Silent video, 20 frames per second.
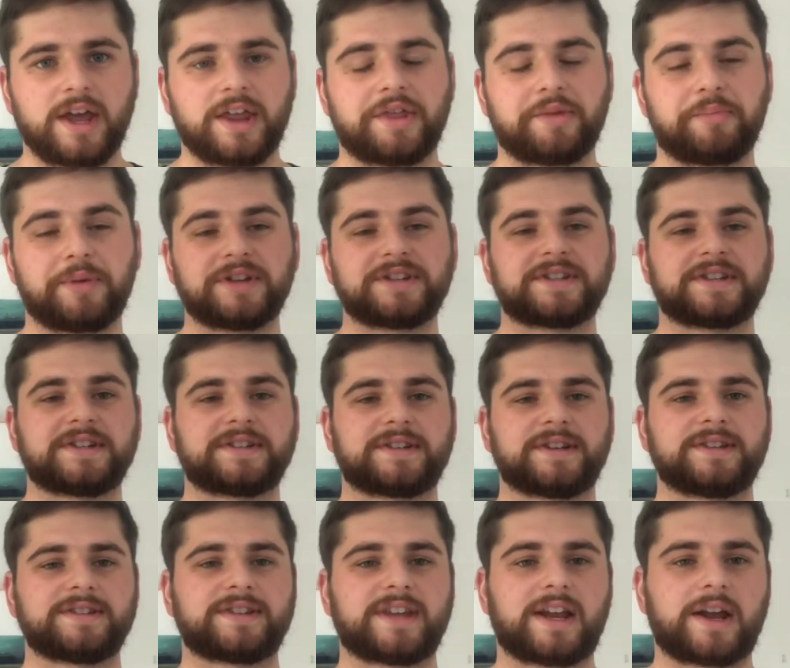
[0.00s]
the
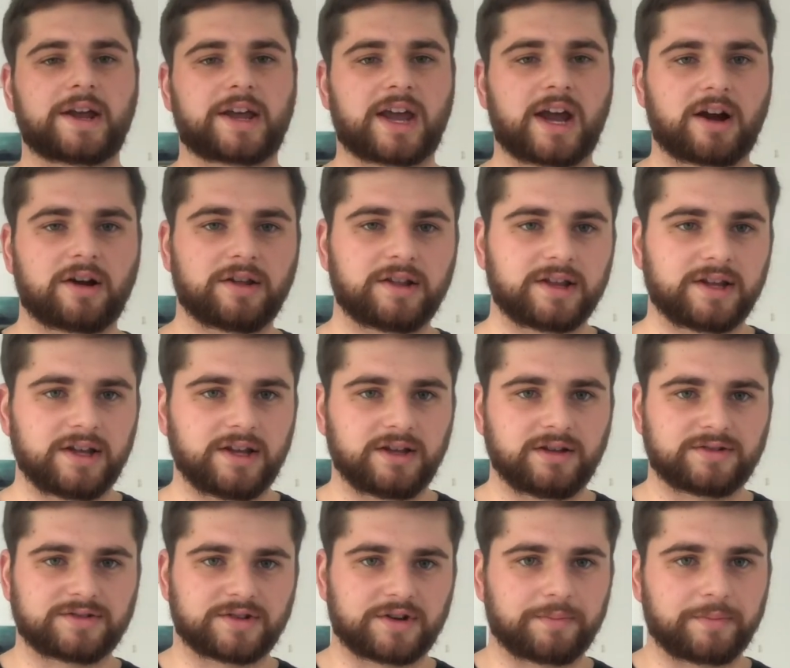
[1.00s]
businesses that are
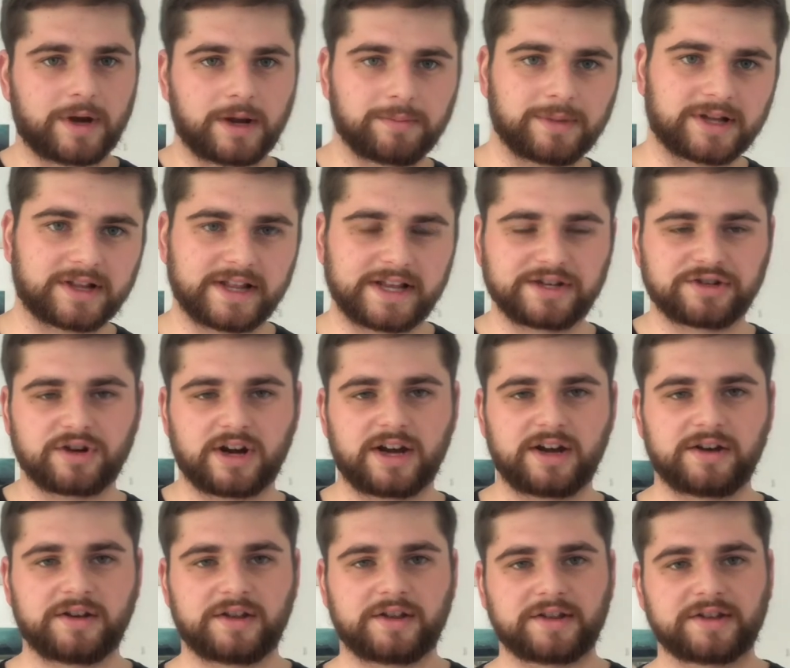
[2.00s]
currently sort of publicly
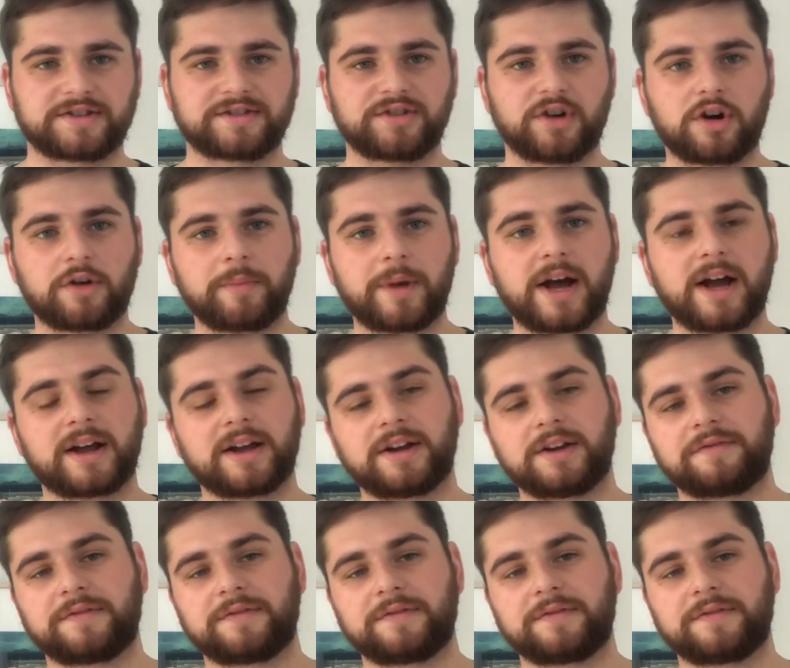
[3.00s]
traded on the stock market,